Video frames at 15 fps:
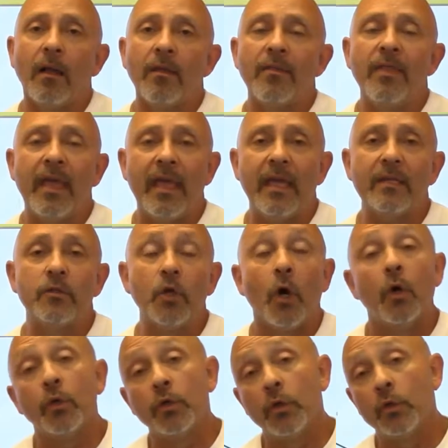they
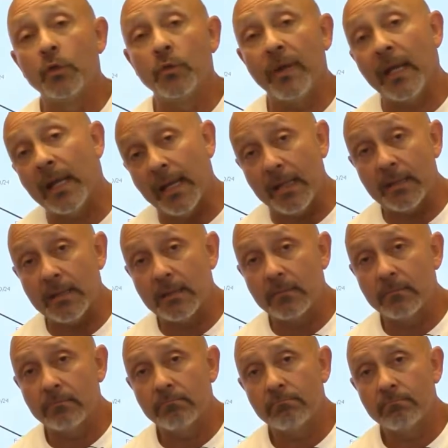don't use VLANs.
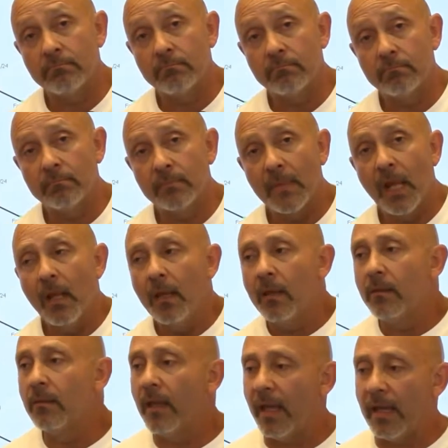
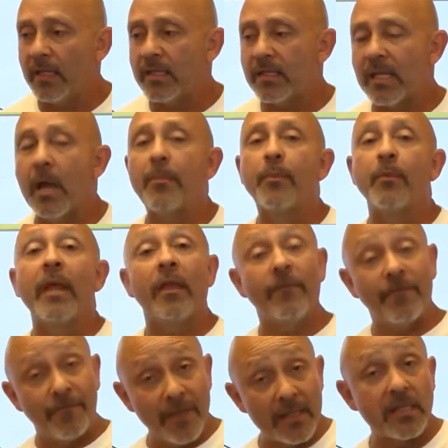They
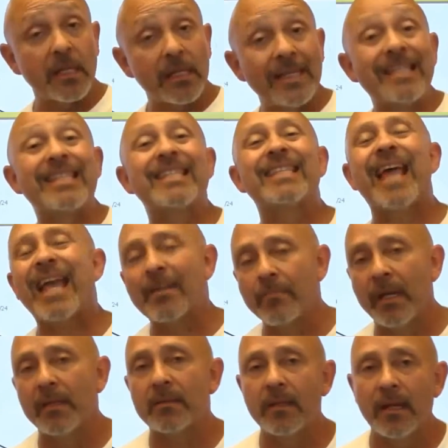physically
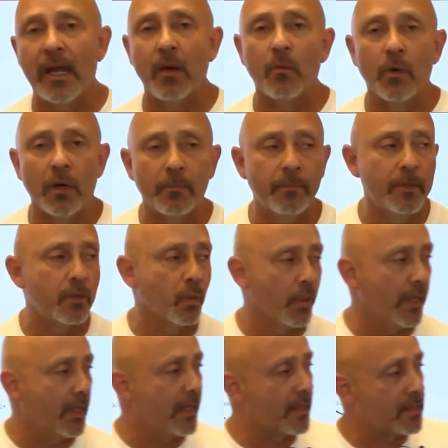segment the network
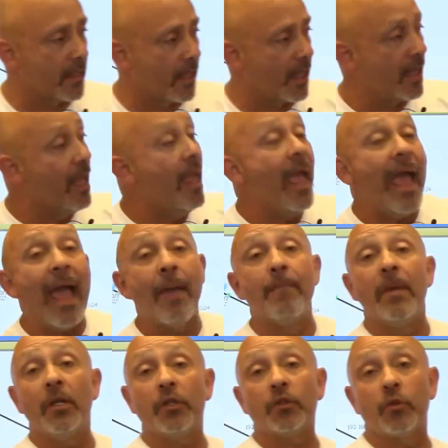between, let's say,
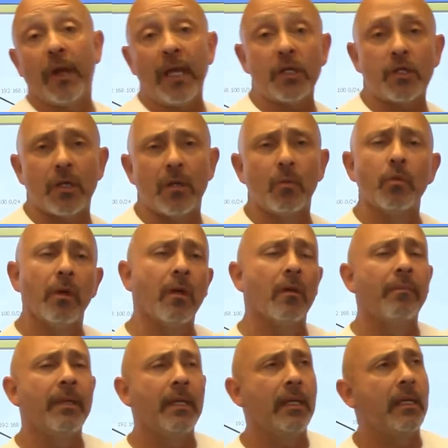administration, whether it
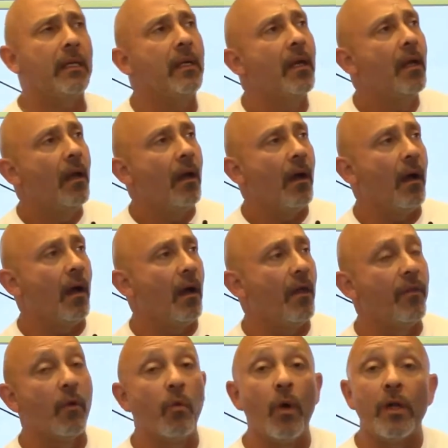be
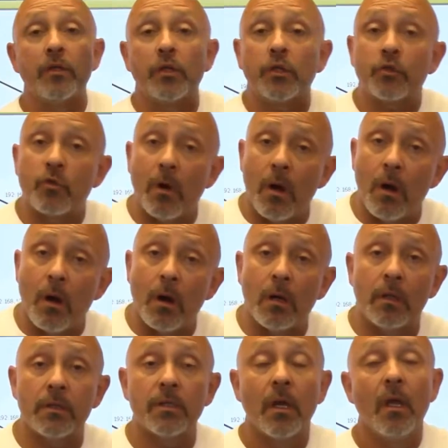the
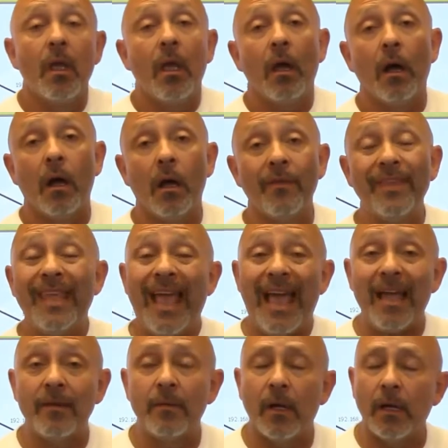registrars, what do
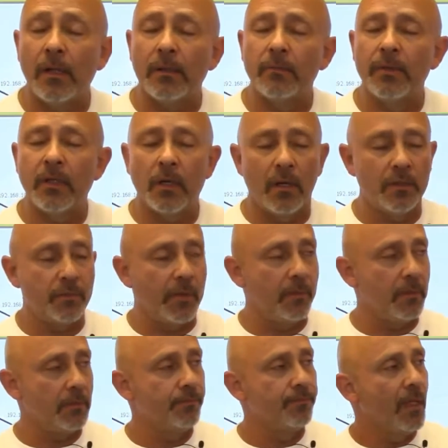you call these
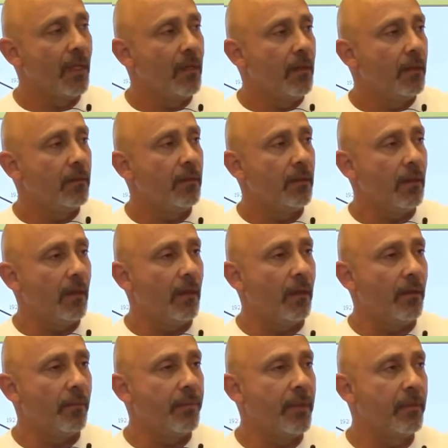people?
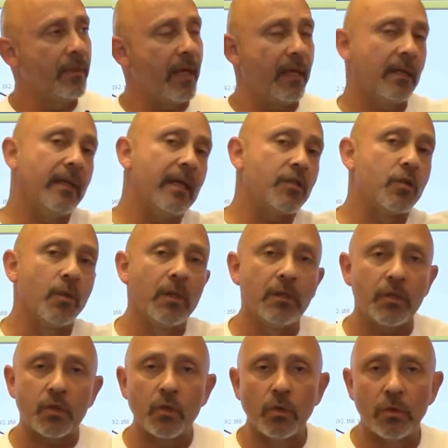The people that get you into
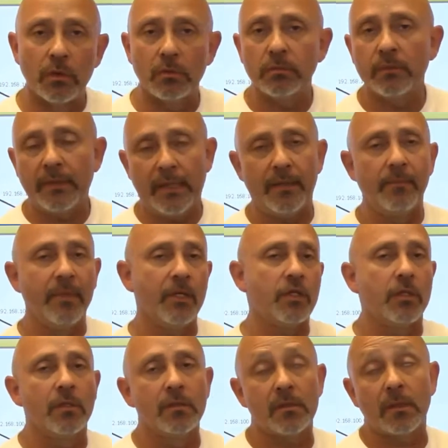school, the
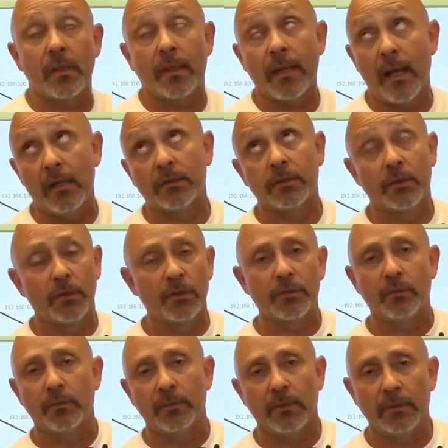admissions, the counselors,
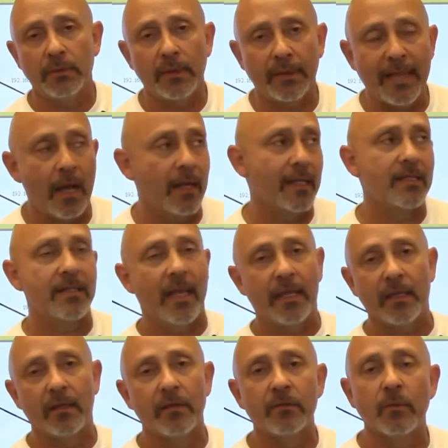account
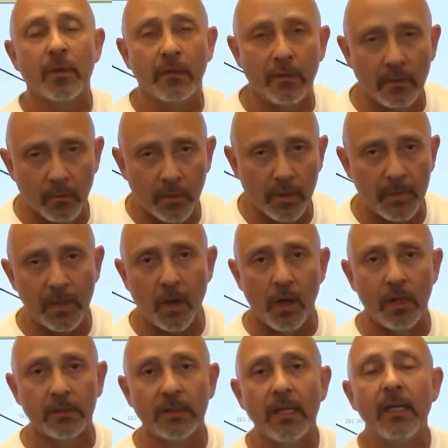executives, whatever they want to be
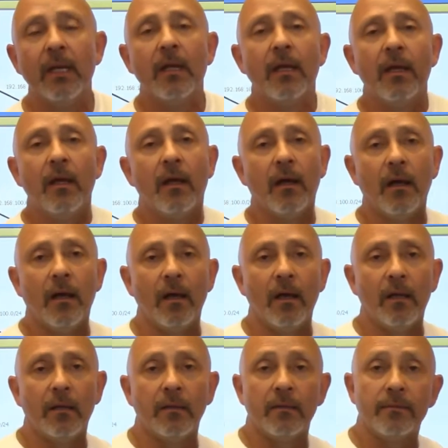called,
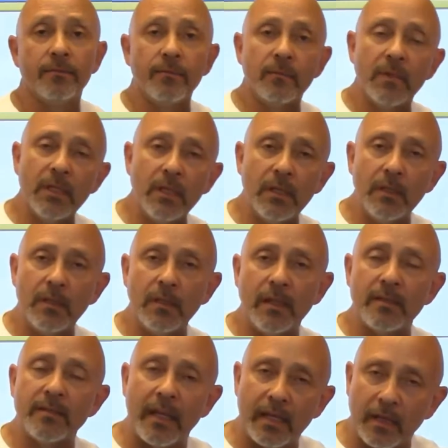the
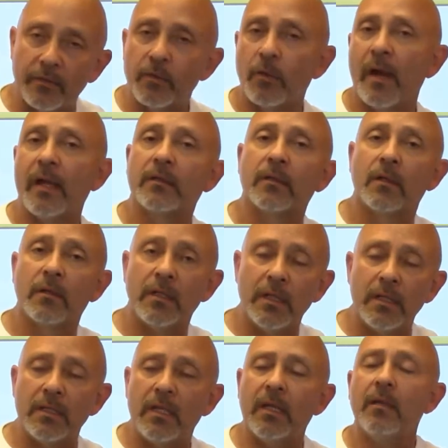executive director, the
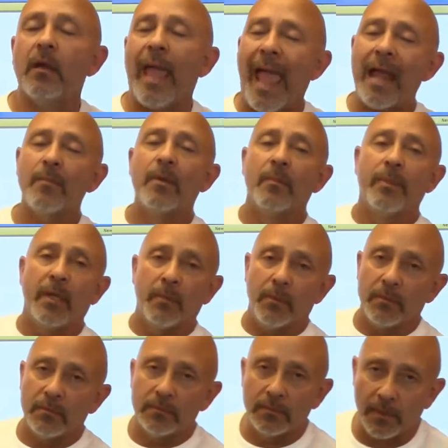ED, admin
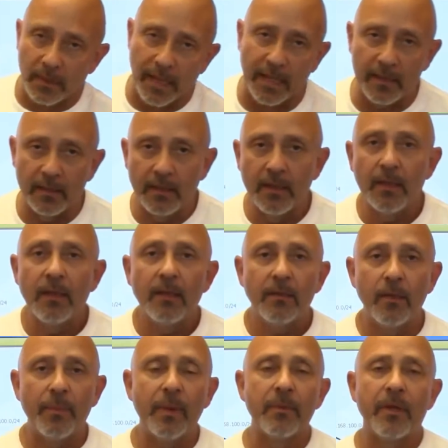people, okay?
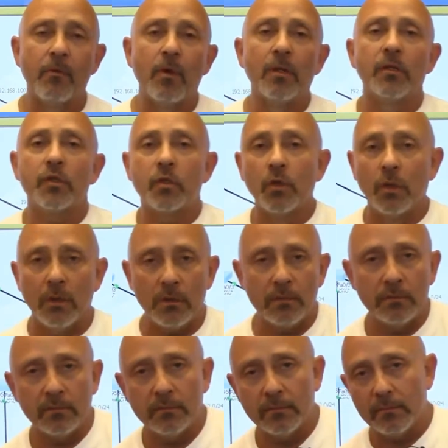The people that run the school,
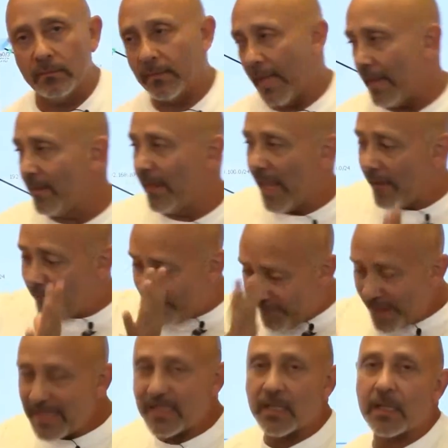that they
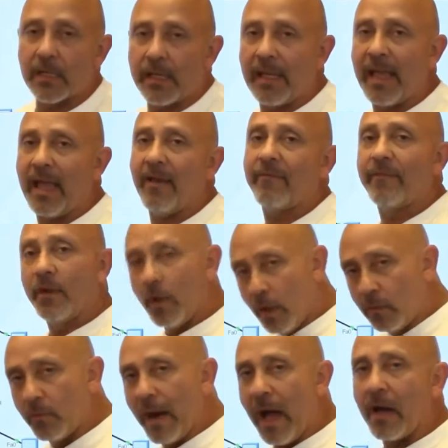physically have their
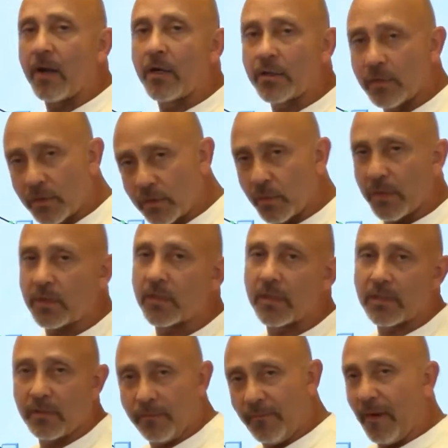own routers and
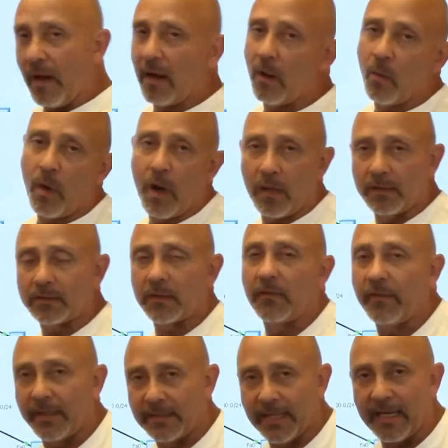switches and firewall and stuff
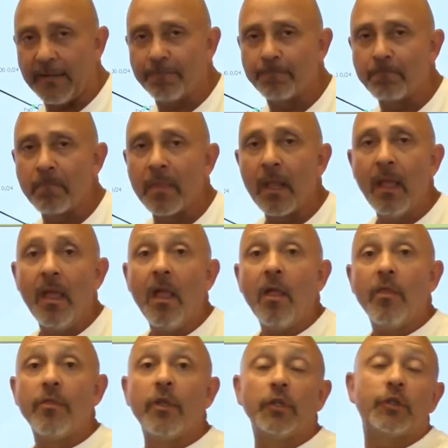like that.
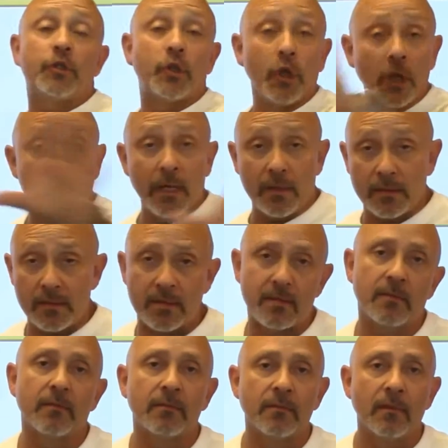The students
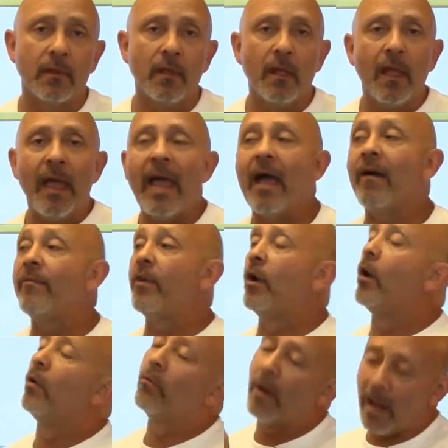have their
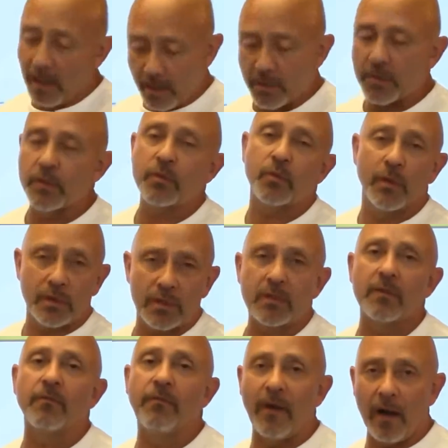own routers and switches
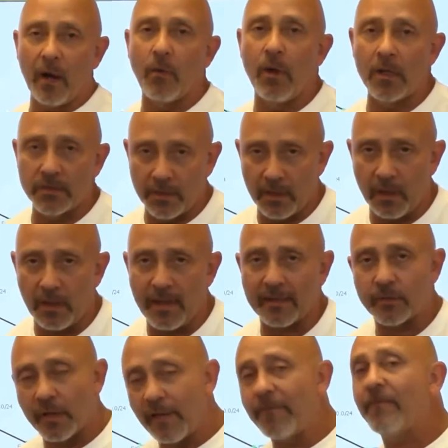and firewalls and all that.
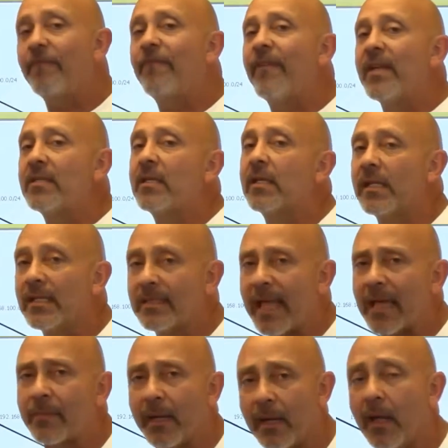So they physically
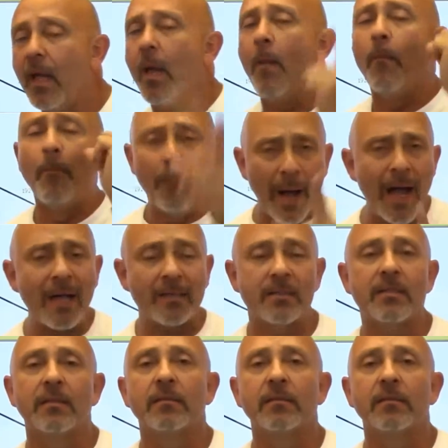segment. But